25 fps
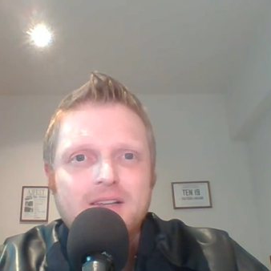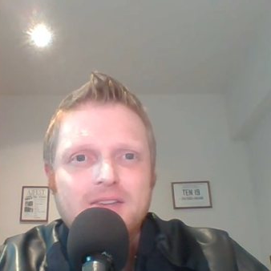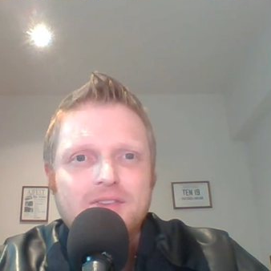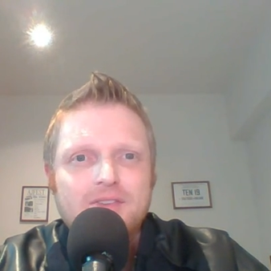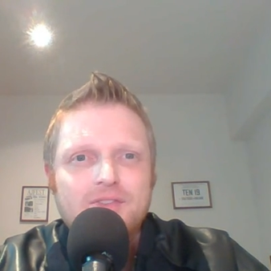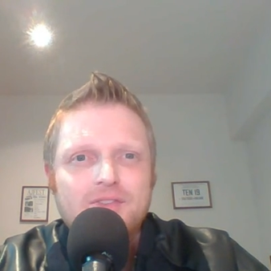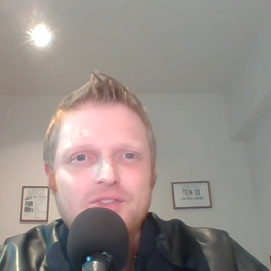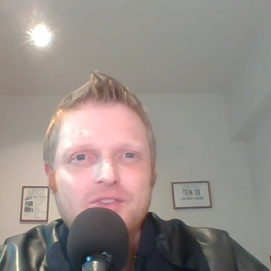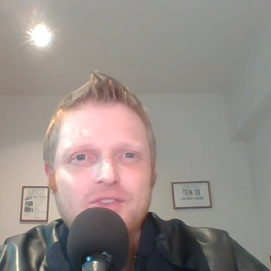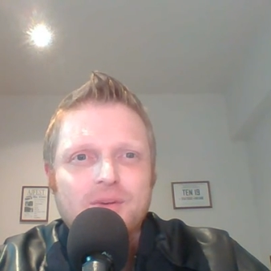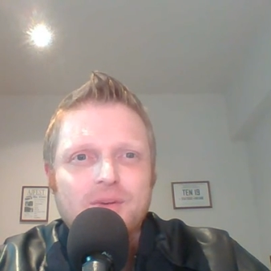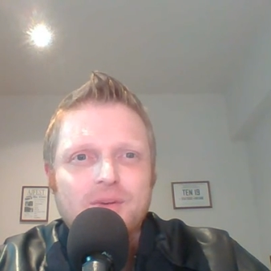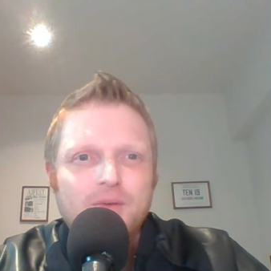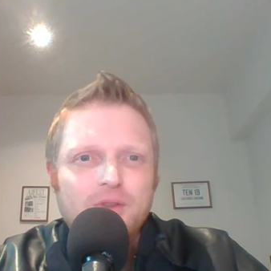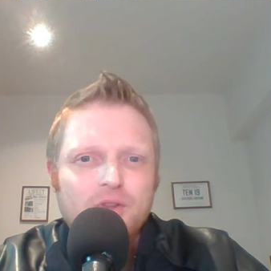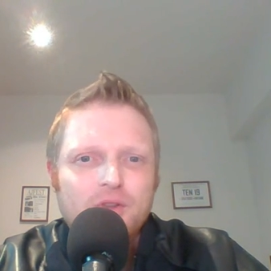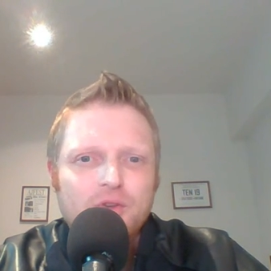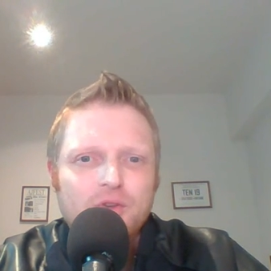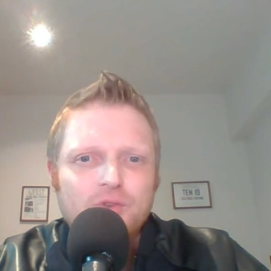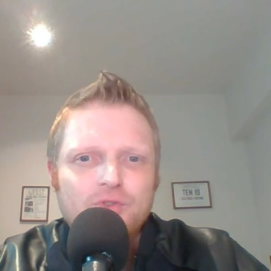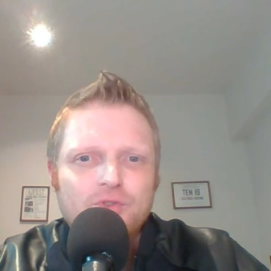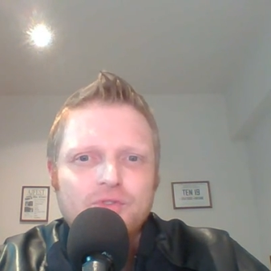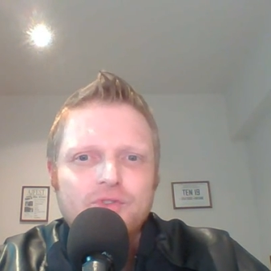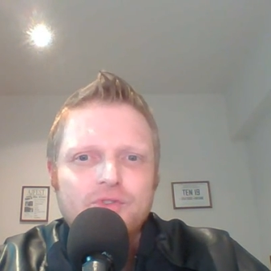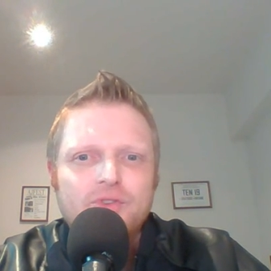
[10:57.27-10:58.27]
Some of
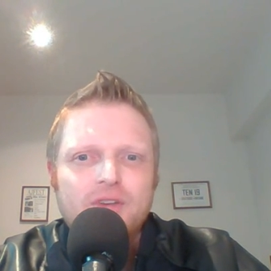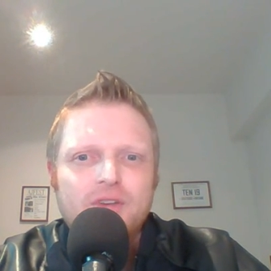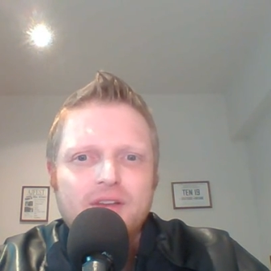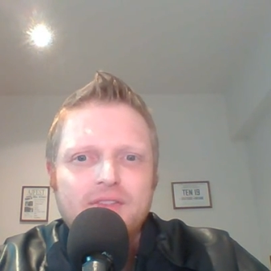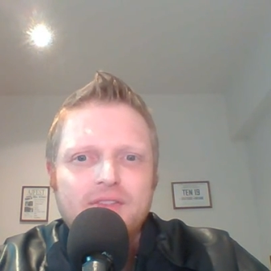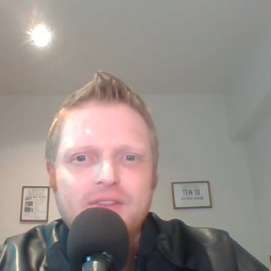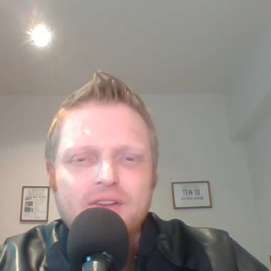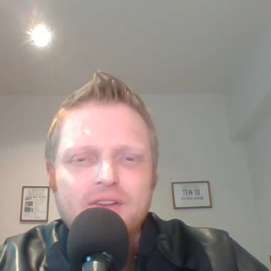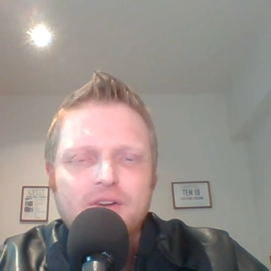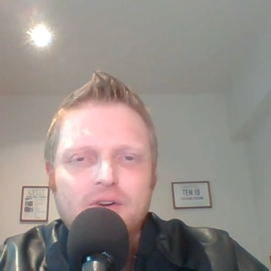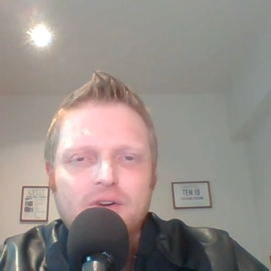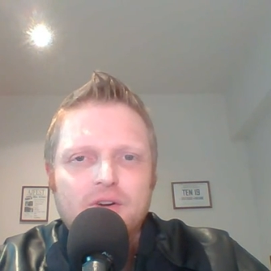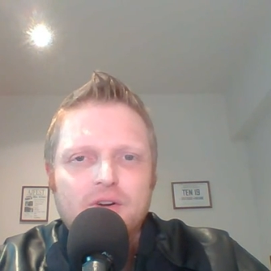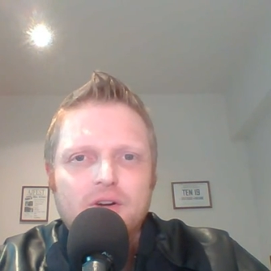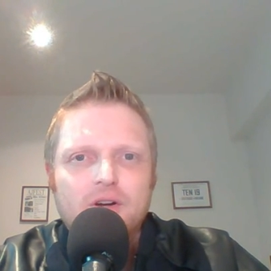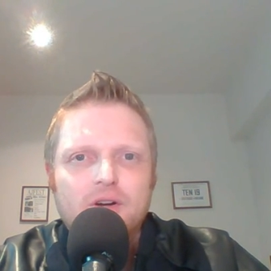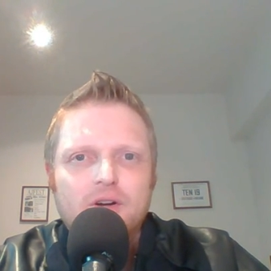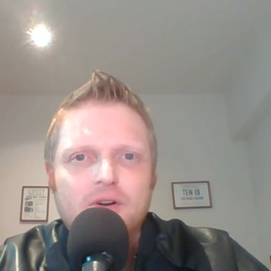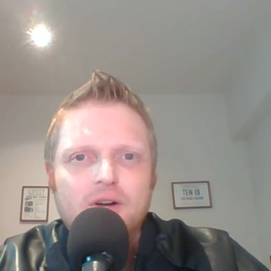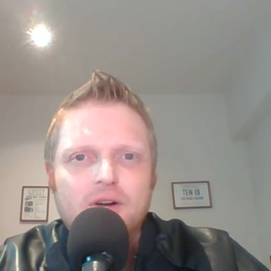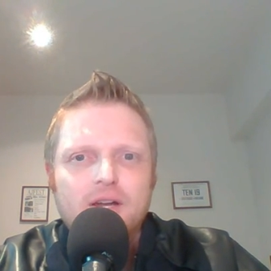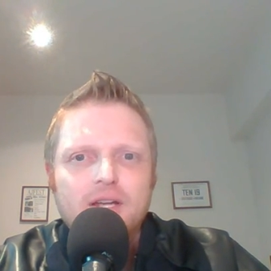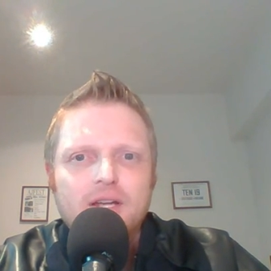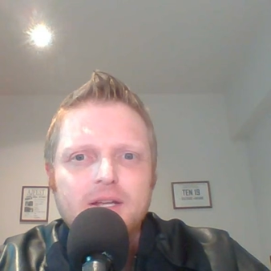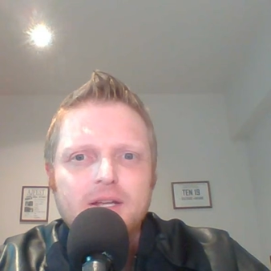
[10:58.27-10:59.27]
those I think are all
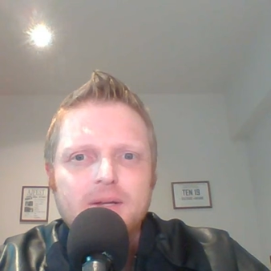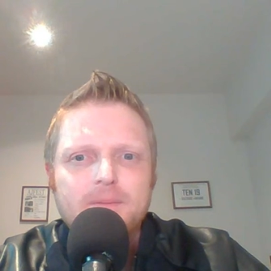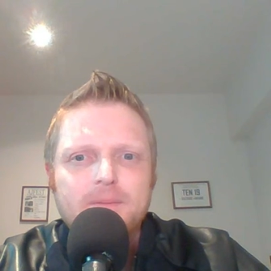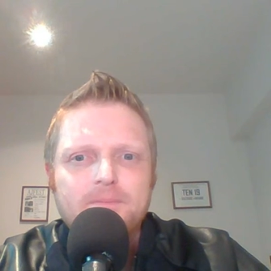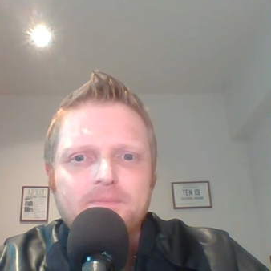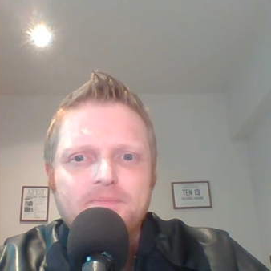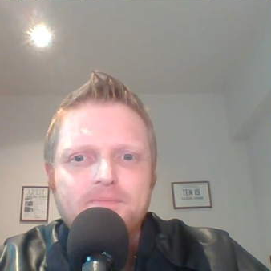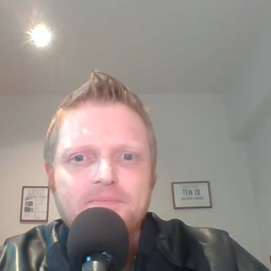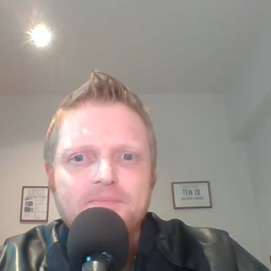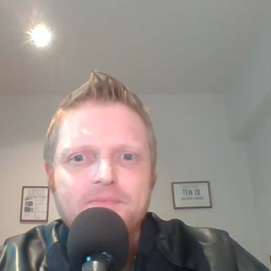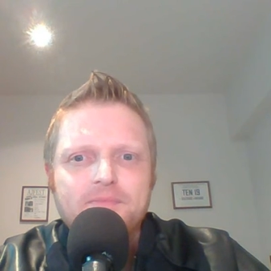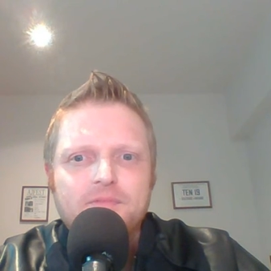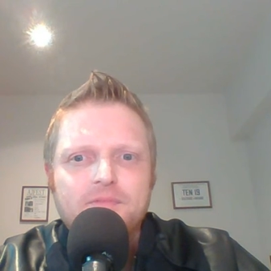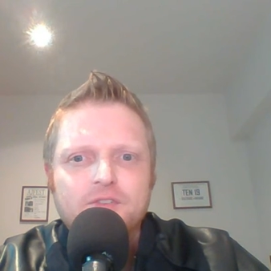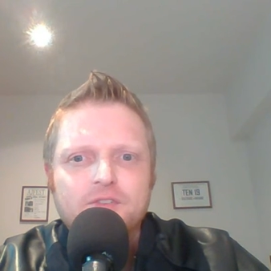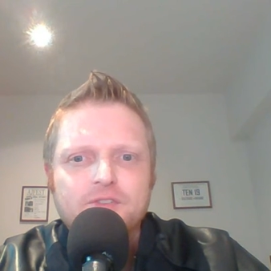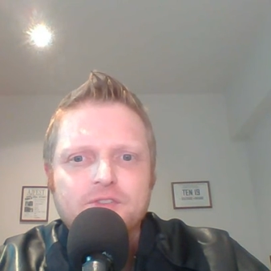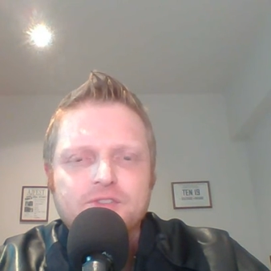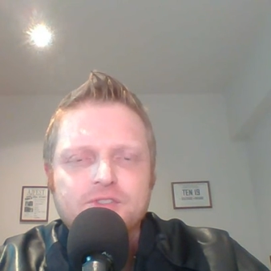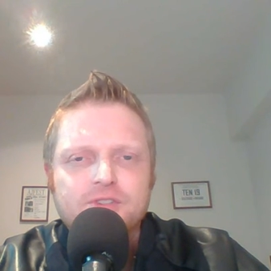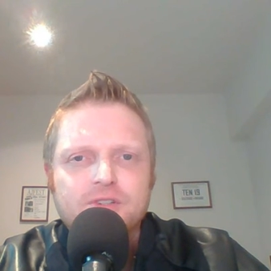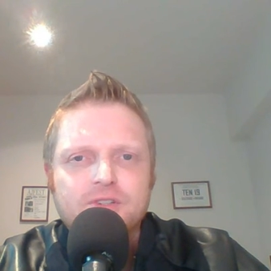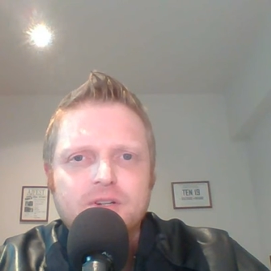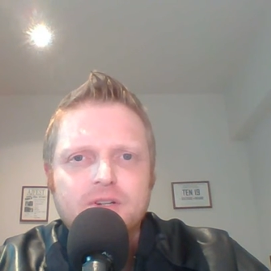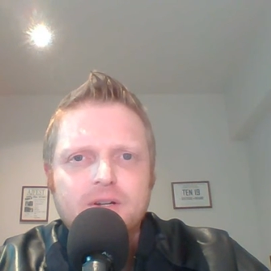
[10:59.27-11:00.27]
right for
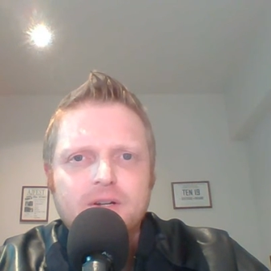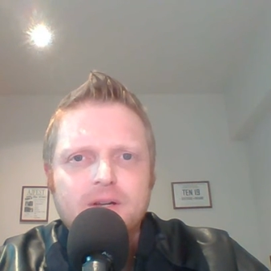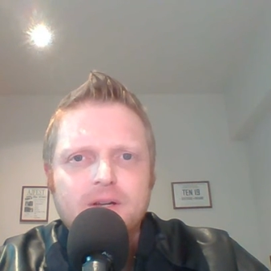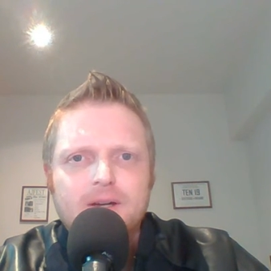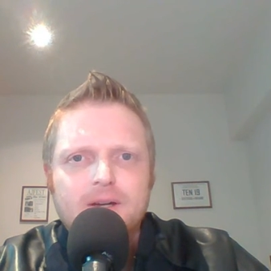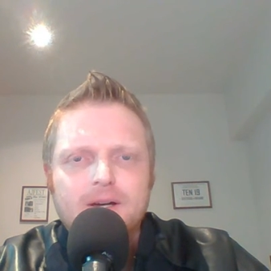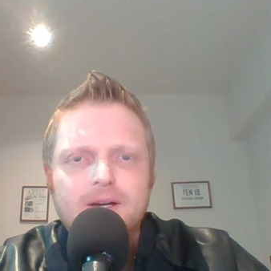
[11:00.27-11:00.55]
sure.